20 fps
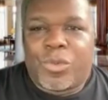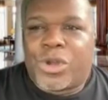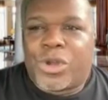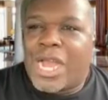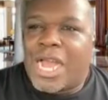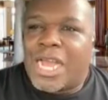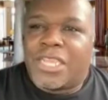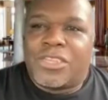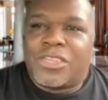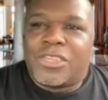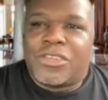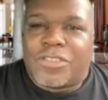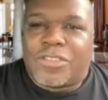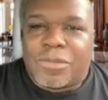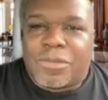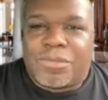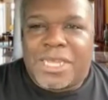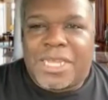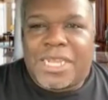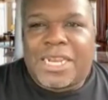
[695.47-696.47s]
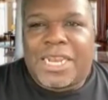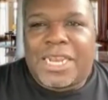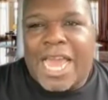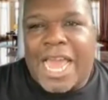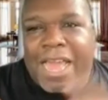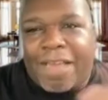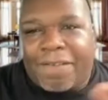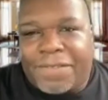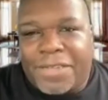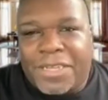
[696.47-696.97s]
Where I used to be
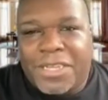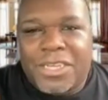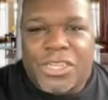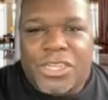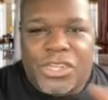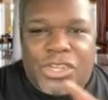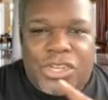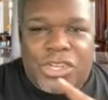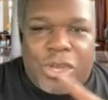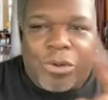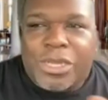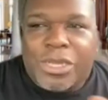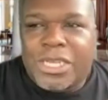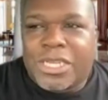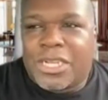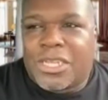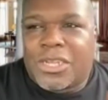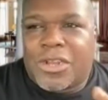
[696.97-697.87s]
laughing and joking